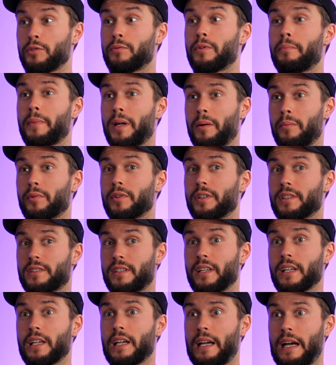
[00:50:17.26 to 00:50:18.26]
remember it
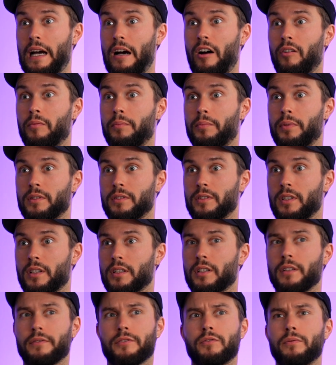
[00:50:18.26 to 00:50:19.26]
sticking out, but not
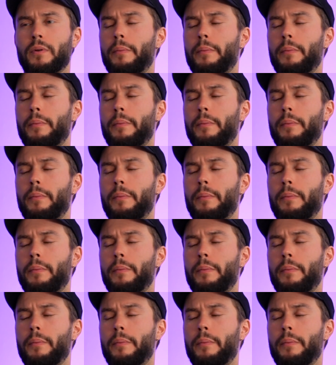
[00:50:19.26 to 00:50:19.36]
enough to